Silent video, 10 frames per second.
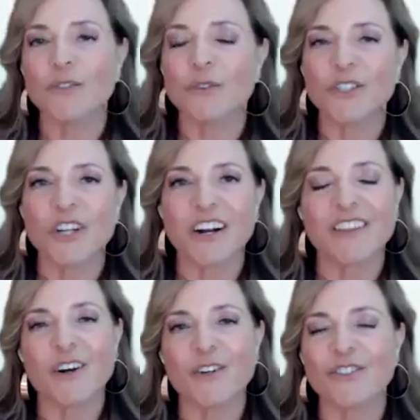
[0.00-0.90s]
for sharing
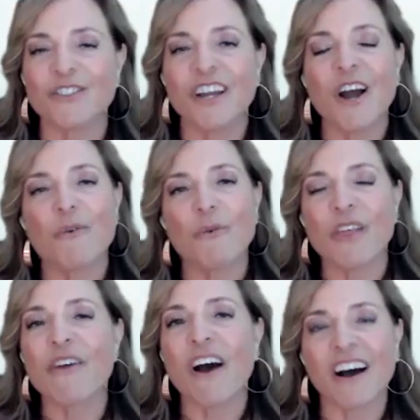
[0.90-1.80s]
those
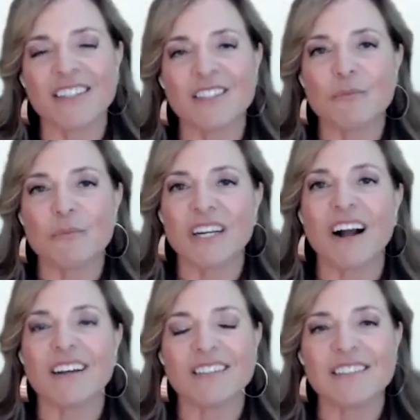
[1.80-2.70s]
with us
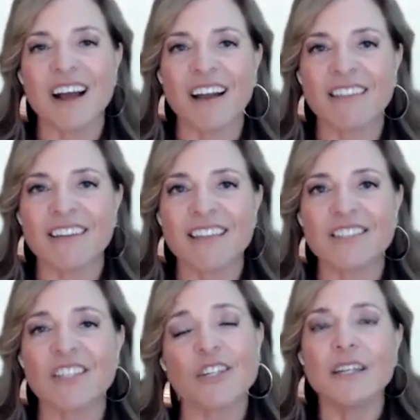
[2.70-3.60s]
because I think
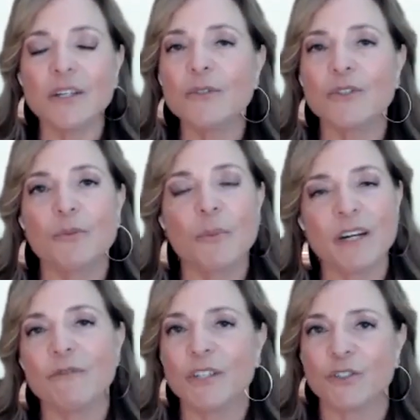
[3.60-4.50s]
that's a huge
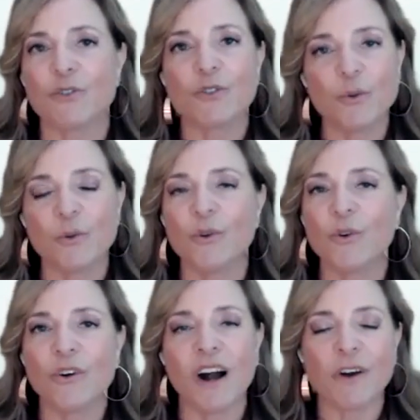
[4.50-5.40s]
beneficial
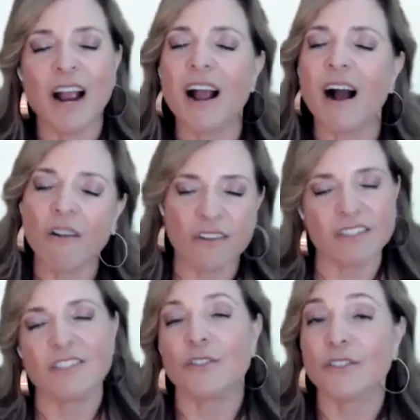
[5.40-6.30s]
tool for all the
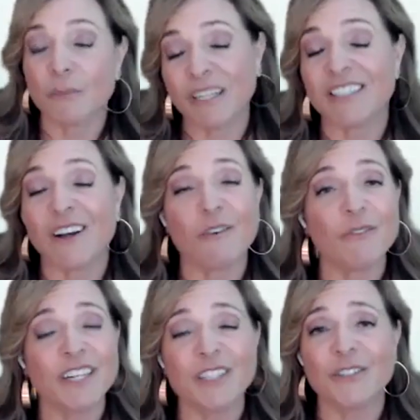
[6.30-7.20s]
listeners, myself
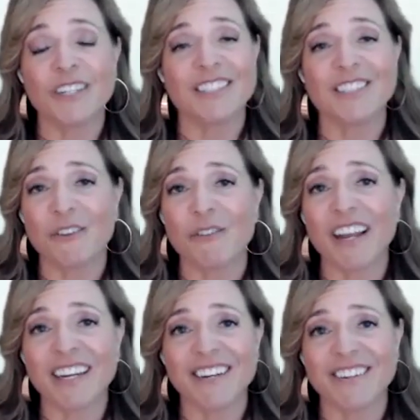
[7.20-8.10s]
included. So
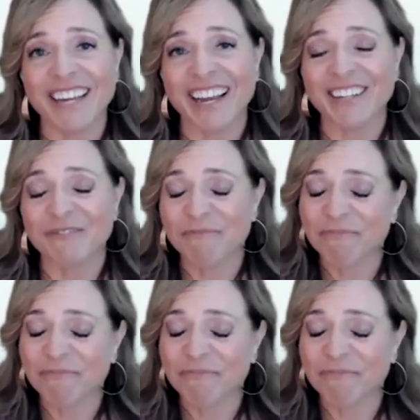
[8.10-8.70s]
thank you again.